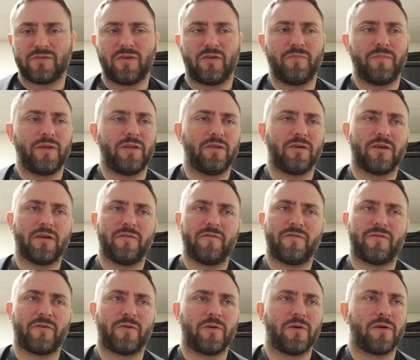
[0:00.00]
Don't be looking
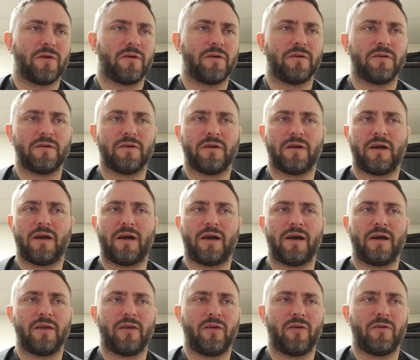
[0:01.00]
for
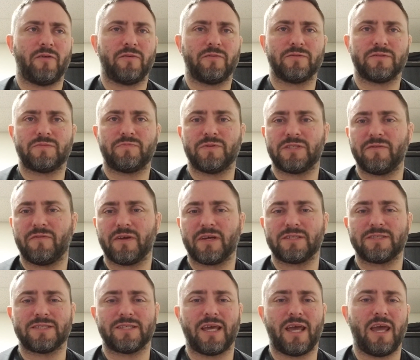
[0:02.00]
uh, you know specific
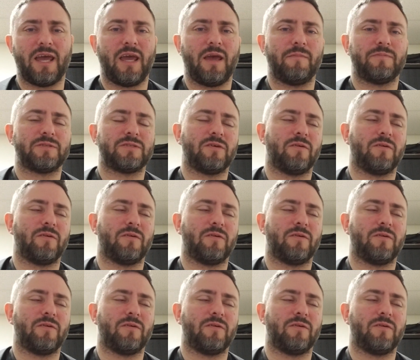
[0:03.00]
escapes.